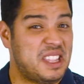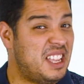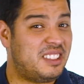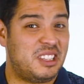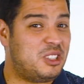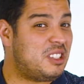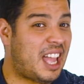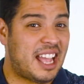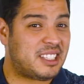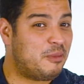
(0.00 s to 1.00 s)
is to
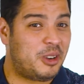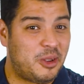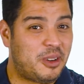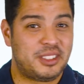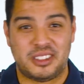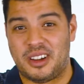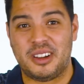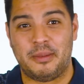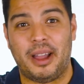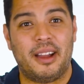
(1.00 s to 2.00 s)
just ask Him what He wants to
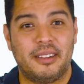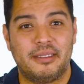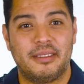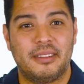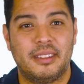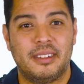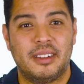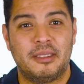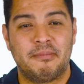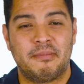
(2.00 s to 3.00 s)
talk about.
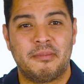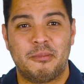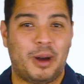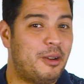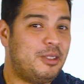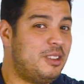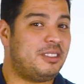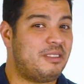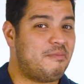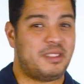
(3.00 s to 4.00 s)
Why don't you
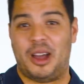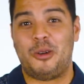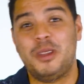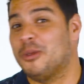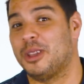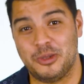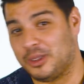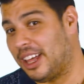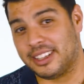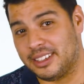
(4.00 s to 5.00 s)
just tell me what you
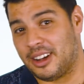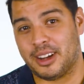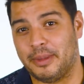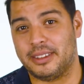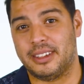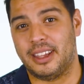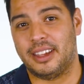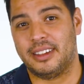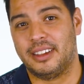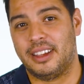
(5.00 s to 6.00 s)
would like to talk about today?
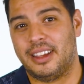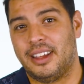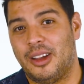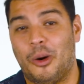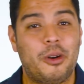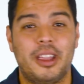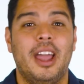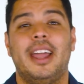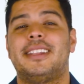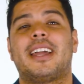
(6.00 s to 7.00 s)
Or
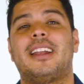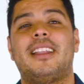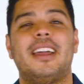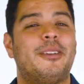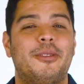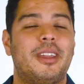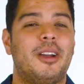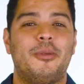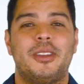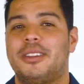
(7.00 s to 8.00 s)
it's kind of like, you
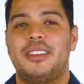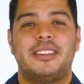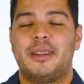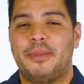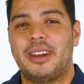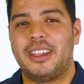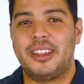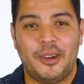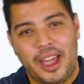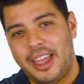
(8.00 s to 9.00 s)
know, when you see somebody,
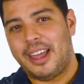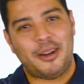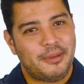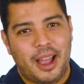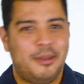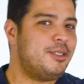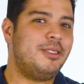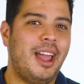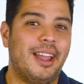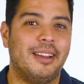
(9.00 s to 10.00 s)
you go, hey, how was
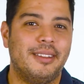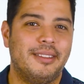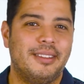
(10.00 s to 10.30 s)
your day?